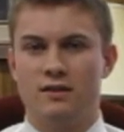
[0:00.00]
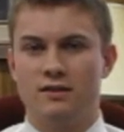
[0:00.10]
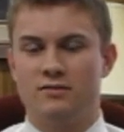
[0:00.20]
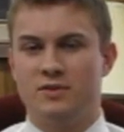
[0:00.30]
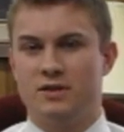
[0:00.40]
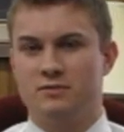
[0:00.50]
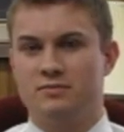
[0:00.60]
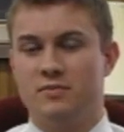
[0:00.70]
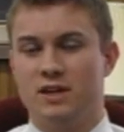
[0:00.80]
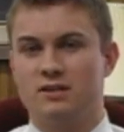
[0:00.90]
There have been
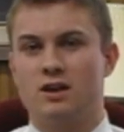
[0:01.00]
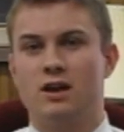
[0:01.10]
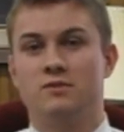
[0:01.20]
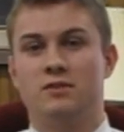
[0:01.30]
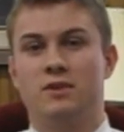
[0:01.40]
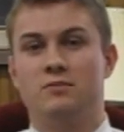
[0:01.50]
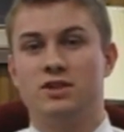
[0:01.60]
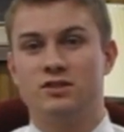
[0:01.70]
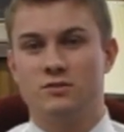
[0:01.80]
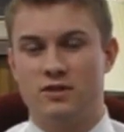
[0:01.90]
many times on my
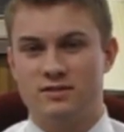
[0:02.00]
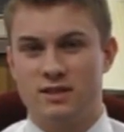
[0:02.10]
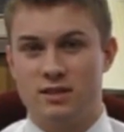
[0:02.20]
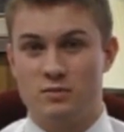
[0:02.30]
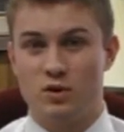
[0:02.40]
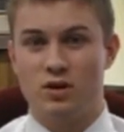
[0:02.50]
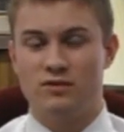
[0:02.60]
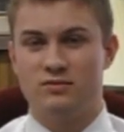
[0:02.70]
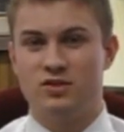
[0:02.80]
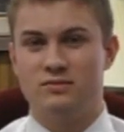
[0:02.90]
mission where I've seen the Book
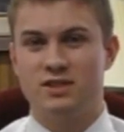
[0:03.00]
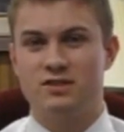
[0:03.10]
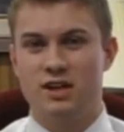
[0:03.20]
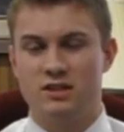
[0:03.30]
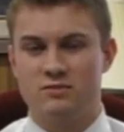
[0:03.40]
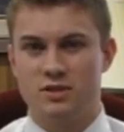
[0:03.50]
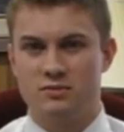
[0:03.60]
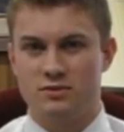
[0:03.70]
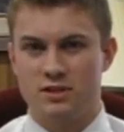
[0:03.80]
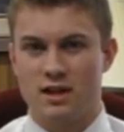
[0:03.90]
of Mormon change
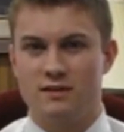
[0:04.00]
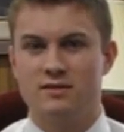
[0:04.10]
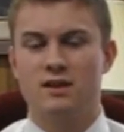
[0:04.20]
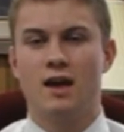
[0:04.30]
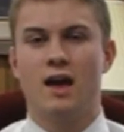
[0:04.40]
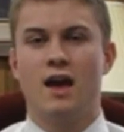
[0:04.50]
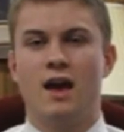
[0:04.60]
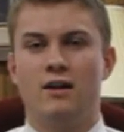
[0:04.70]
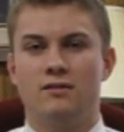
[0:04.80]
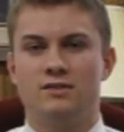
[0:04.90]
people's lives,
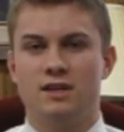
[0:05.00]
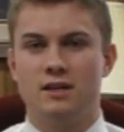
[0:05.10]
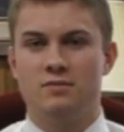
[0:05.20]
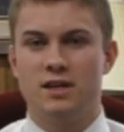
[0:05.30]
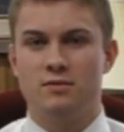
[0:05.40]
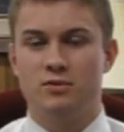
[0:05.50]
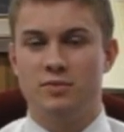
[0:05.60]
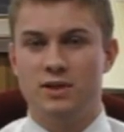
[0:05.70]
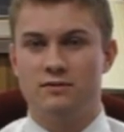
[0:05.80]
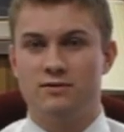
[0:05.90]
and I've seen people
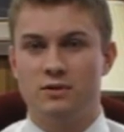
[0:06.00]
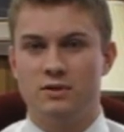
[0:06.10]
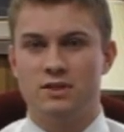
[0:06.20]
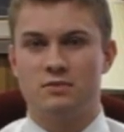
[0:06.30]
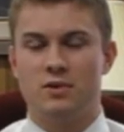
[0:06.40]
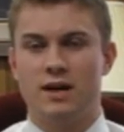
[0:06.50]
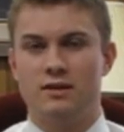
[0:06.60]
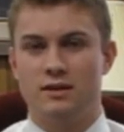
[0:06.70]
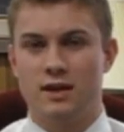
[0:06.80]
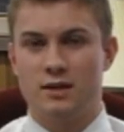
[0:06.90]
be influenced by
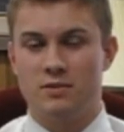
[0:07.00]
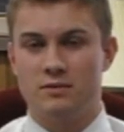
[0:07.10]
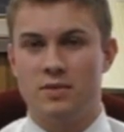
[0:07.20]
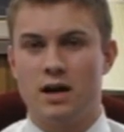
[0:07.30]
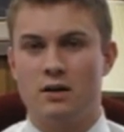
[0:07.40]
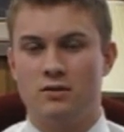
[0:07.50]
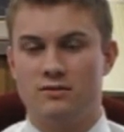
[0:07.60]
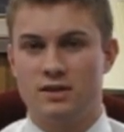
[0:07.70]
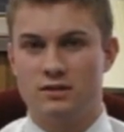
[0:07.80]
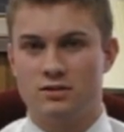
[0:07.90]
the enabling power
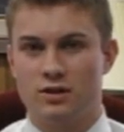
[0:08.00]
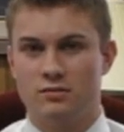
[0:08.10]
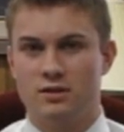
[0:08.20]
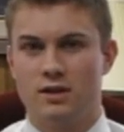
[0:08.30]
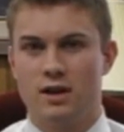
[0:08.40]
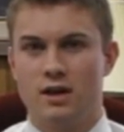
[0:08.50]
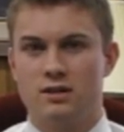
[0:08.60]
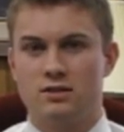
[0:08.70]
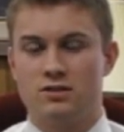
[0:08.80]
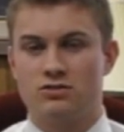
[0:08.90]
of the atonement
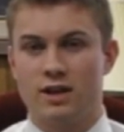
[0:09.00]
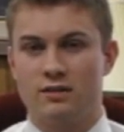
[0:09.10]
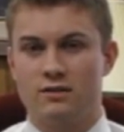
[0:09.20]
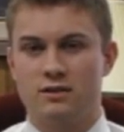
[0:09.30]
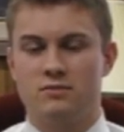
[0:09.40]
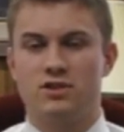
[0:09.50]
to strengthen them